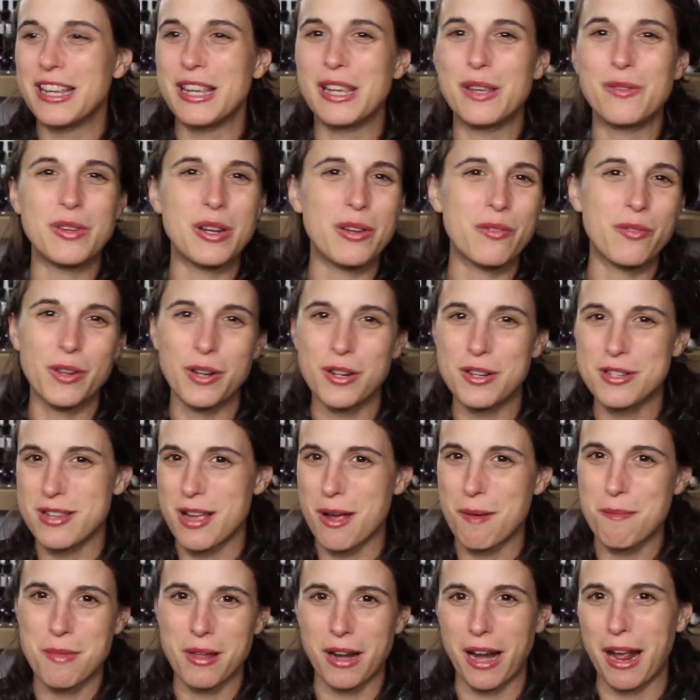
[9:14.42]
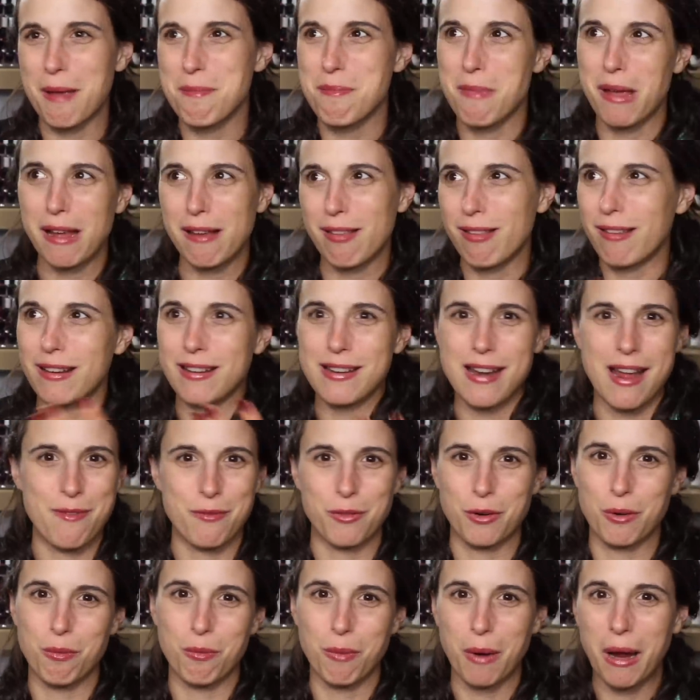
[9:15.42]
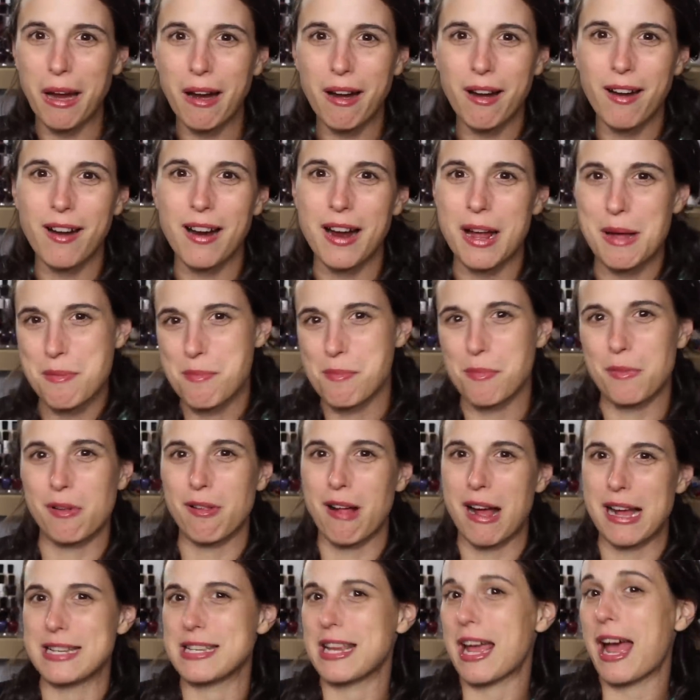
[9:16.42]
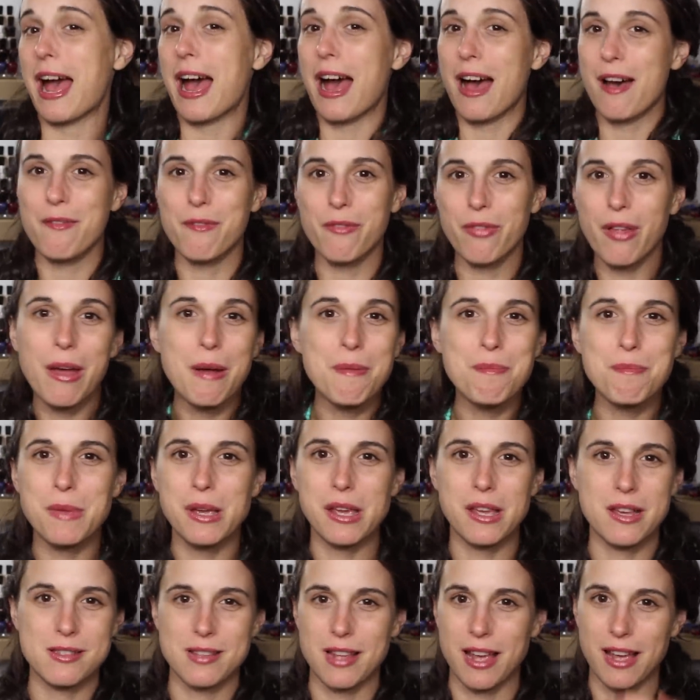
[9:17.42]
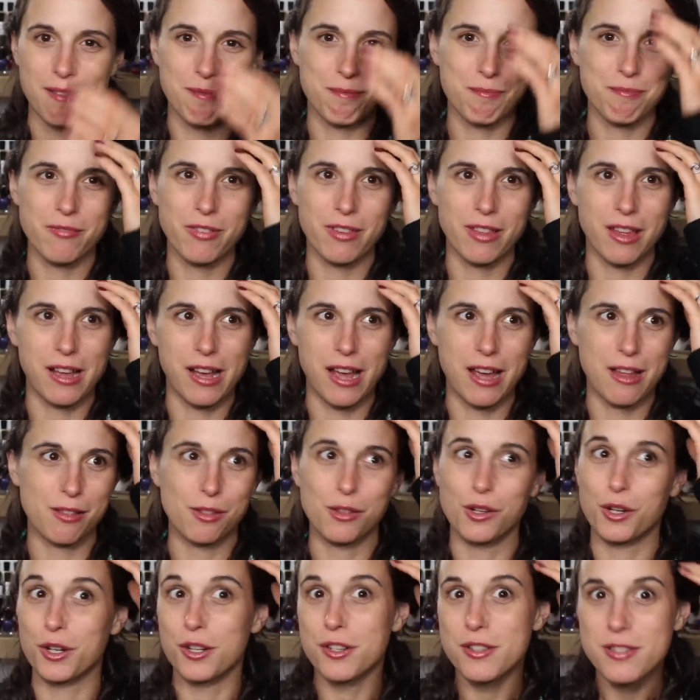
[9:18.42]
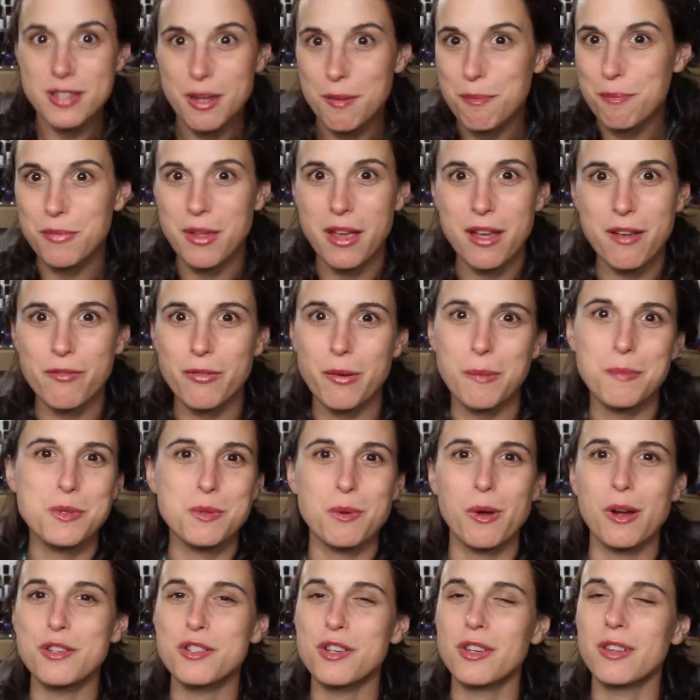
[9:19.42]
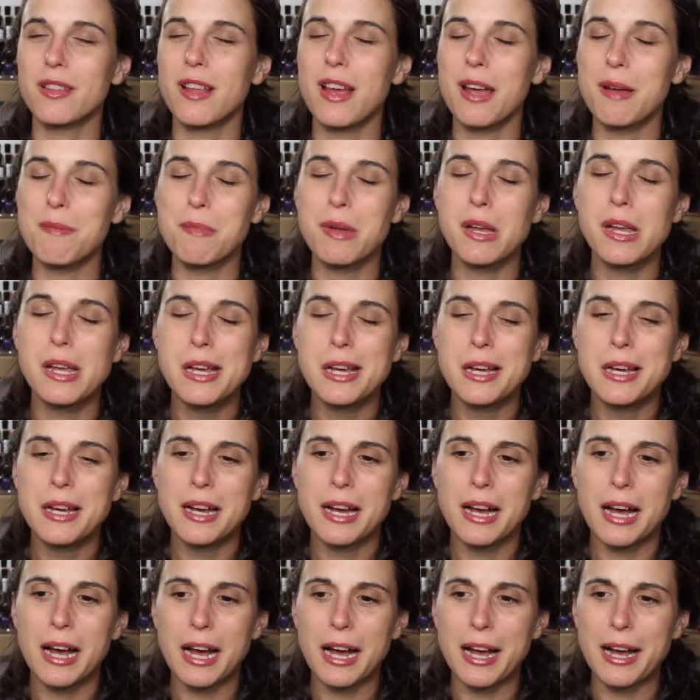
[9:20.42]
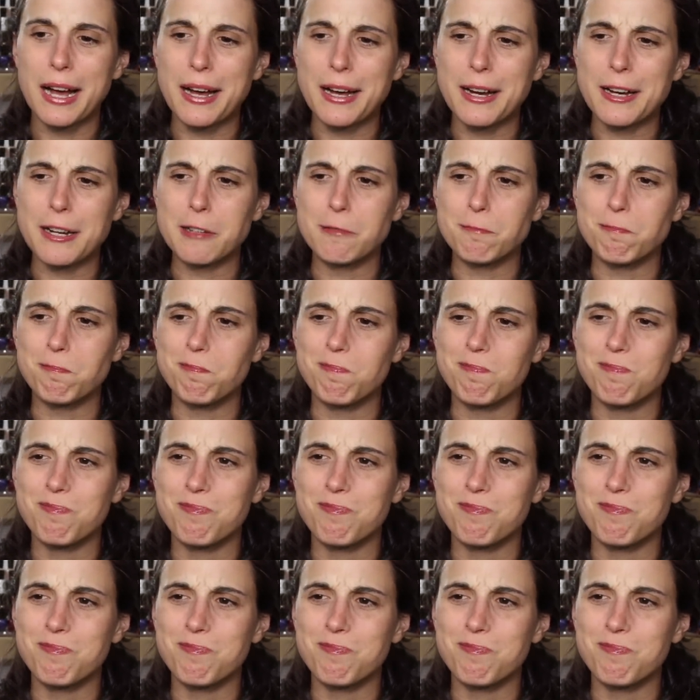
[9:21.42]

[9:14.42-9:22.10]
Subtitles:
even if there are some that I may like never wear, I'm glad to have them because I feel like I learned something from swatching them. I